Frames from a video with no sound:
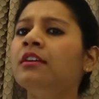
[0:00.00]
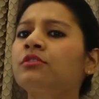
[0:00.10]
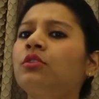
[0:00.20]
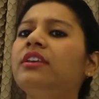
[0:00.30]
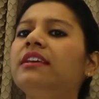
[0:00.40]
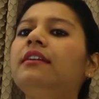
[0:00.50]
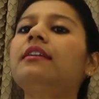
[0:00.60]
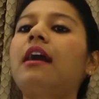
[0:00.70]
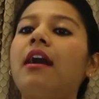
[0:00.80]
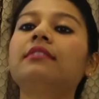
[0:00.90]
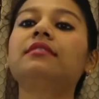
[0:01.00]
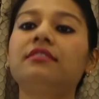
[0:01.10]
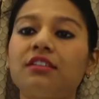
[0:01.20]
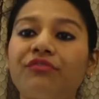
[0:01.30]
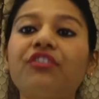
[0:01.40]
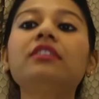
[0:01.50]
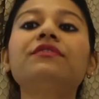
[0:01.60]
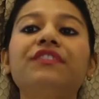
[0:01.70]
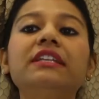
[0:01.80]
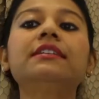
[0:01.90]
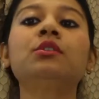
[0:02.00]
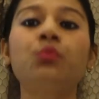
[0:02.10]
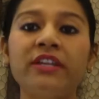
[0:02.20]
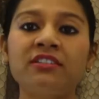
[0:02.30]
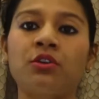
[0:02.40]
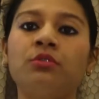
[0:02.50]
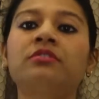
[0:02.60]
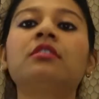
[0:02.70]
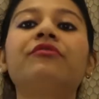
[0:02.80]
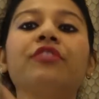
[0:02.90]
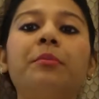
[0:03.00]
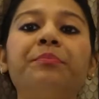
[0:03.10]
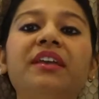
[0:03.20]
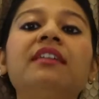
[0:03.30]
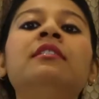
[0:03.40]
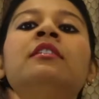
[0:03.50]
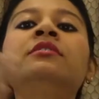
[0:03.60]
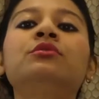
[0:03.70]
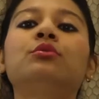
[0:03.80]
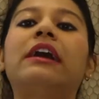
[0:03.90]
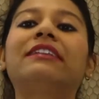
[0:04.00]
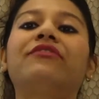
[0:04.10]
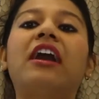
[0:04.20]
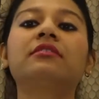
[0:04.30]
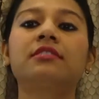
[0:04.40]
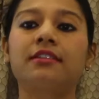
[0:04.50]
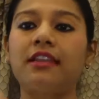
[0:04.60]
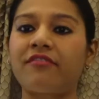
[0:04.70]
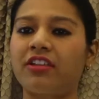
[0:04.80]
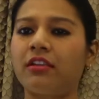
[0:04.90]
So here are the different feeding windows from beginners to advanced level.